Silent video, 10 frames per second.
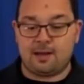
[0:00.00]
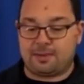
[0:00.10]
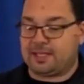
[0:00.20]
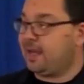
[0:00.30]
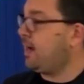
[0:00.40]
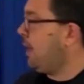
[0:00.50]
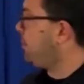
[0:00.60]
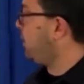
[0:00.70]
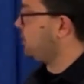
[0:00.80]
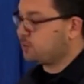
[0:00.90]
But the AI
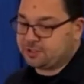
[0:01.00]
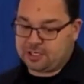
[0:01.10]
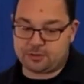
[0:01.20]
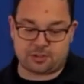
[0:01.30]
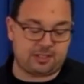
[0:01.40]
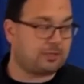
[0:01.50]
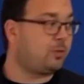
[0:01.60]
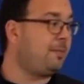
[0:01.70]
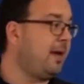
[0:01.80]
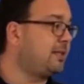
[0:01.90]
part is what's interesting. It's
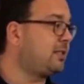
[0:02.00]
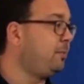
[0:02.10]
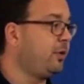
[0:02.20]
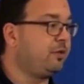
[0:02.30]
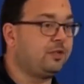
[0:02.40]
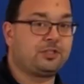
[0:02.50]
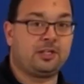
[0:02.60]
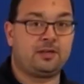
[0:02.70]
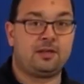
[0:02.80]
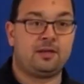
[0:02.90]
what makes computer
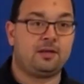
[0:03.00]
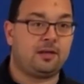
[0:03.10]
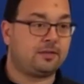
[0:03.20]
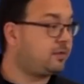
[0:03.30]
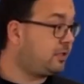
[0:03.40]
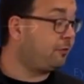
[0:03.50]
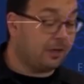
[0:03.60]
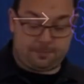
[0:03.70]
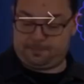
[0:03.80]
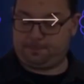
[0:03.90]
vision different.